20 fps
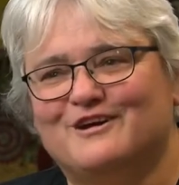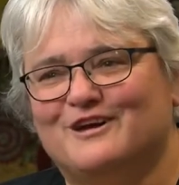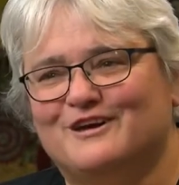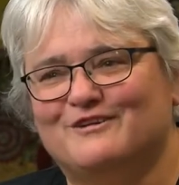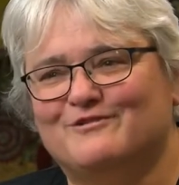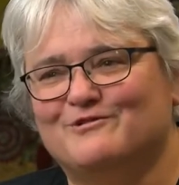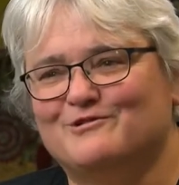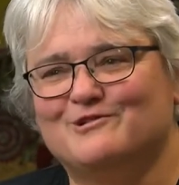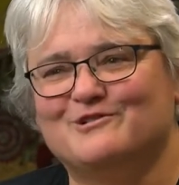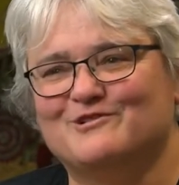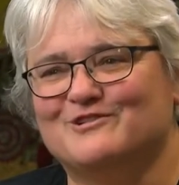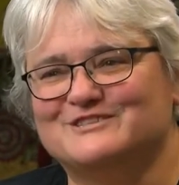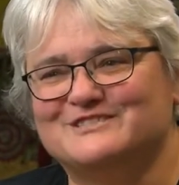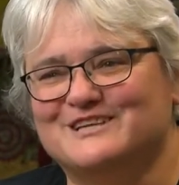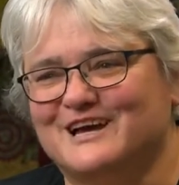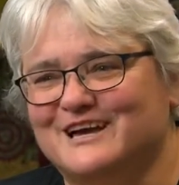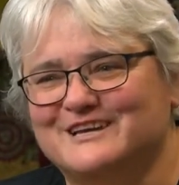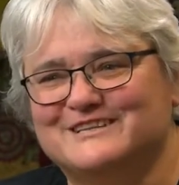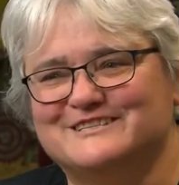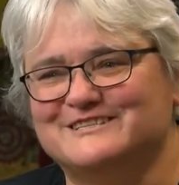our
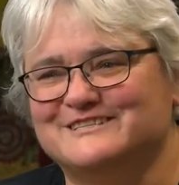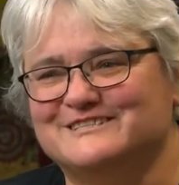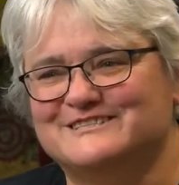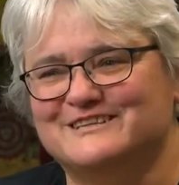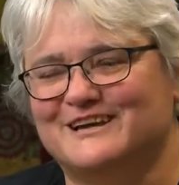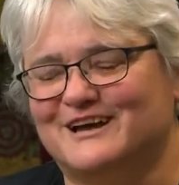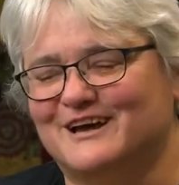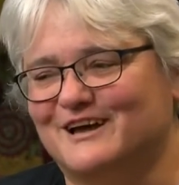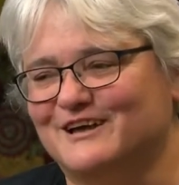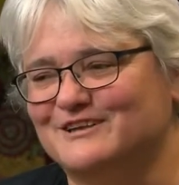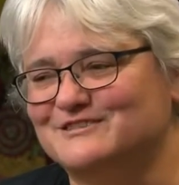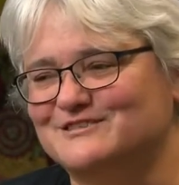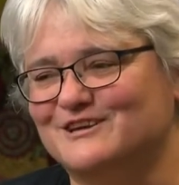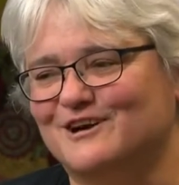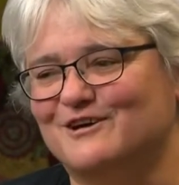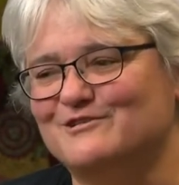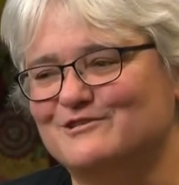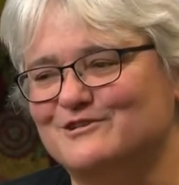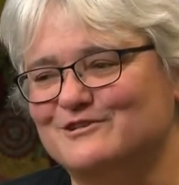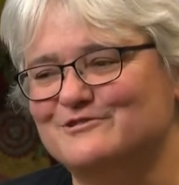organisations are so
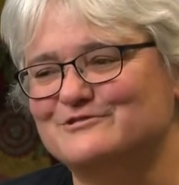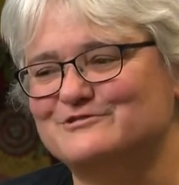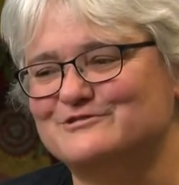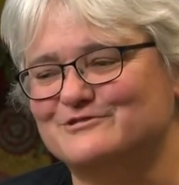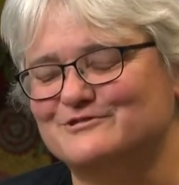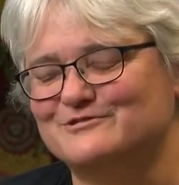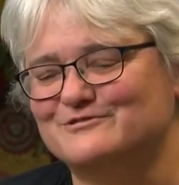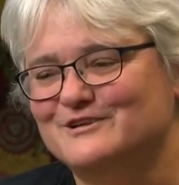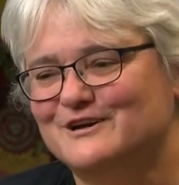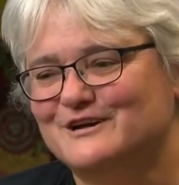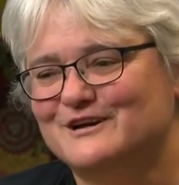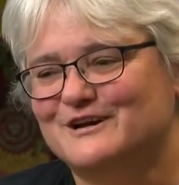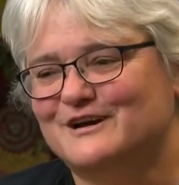used to